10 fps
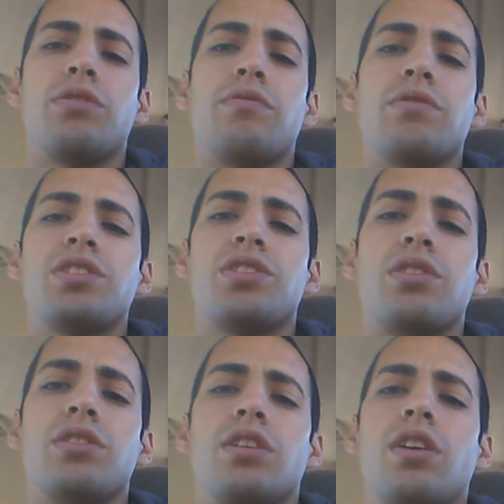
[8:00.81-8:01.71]
your
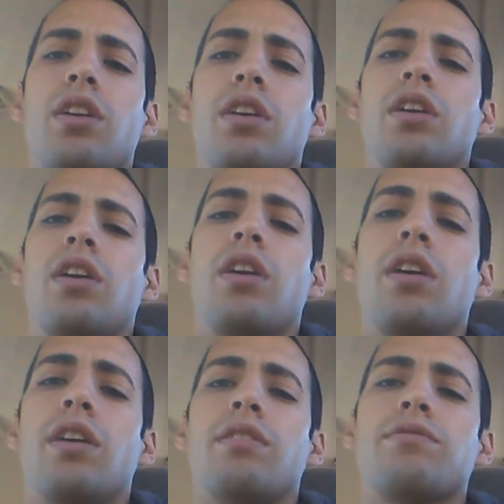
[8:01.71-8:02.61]
vision
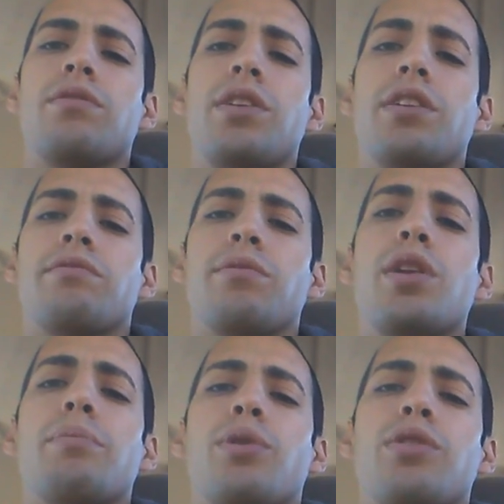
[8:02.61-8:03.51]
of creating
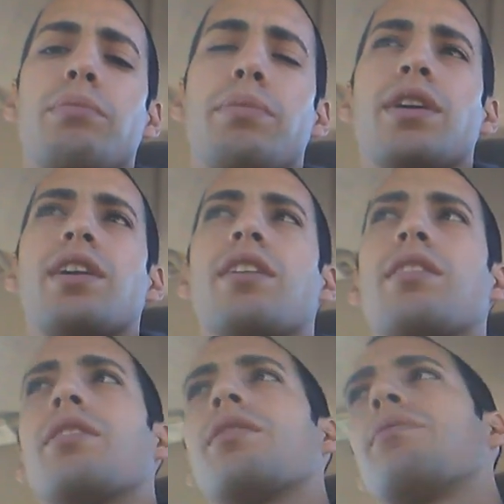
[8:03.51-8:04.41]
freedom on the
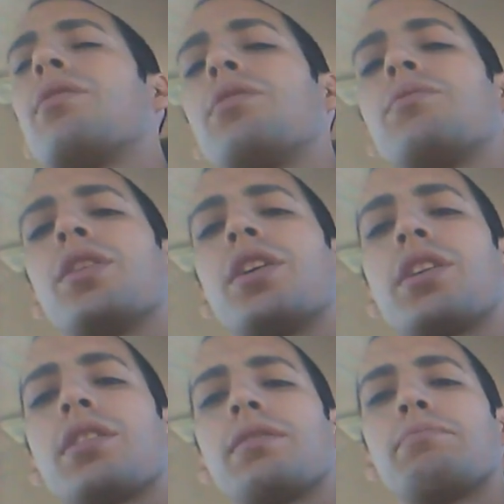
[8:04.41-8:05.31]
planet, you know,
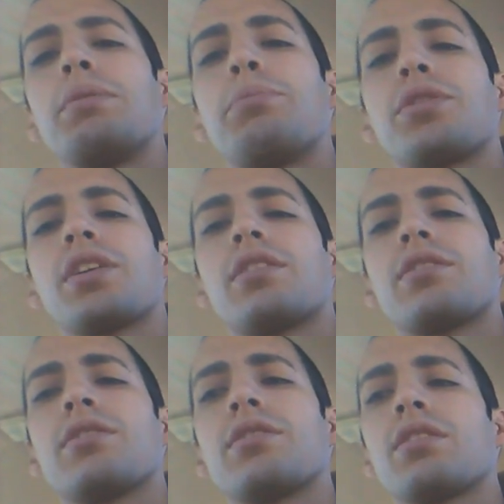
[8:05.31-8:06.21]
uniting people together.
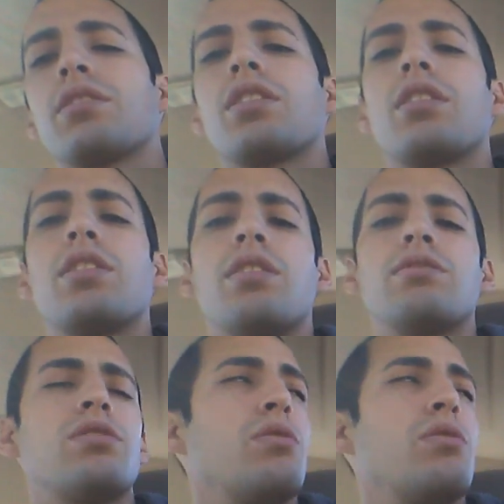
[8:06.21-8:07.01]
Because it's like, you know,